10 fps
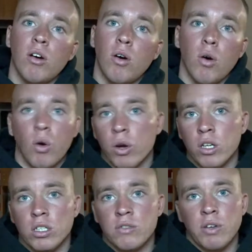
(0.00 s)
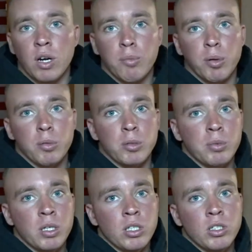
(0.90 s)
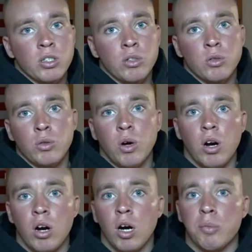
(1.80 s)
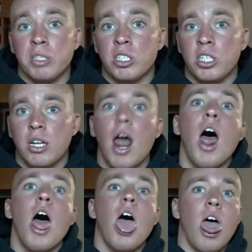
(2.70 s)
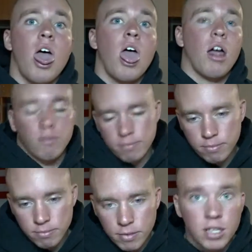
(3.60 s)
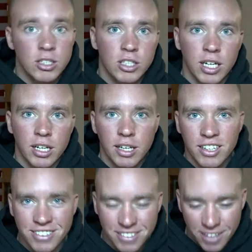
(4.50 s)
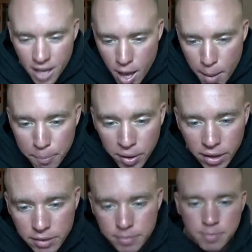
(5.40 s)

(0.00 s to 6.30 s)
or you just failed on purpose because you are a piece of shit. Just kidding. But